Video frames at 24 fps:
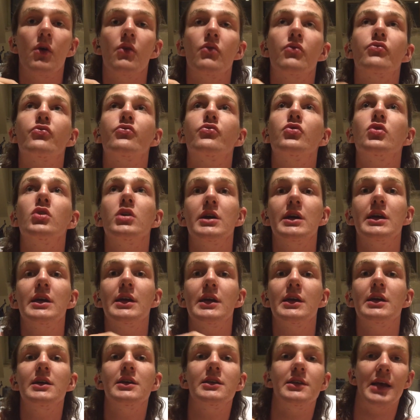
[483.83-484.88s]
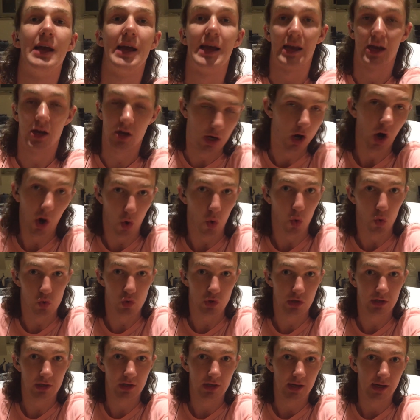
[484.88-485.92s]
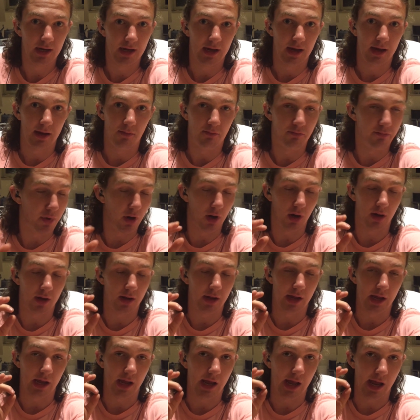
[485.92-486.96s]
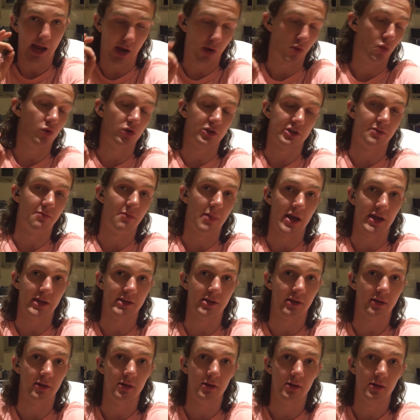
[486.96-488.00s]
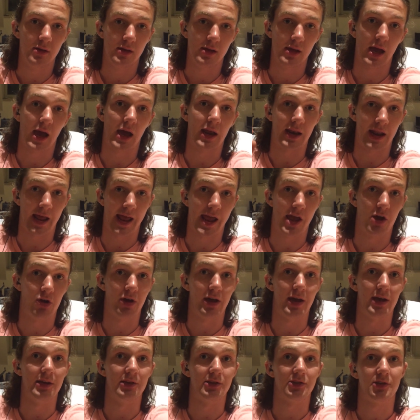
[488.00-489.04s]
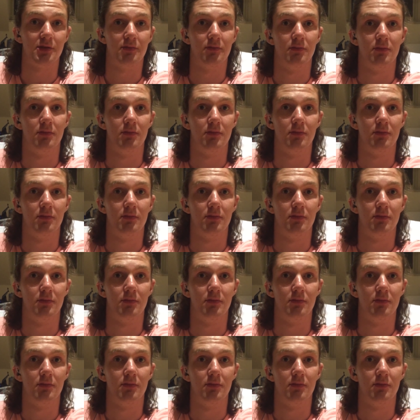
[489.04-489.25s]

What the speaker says: freezing cold, but it was amazing, and here it is.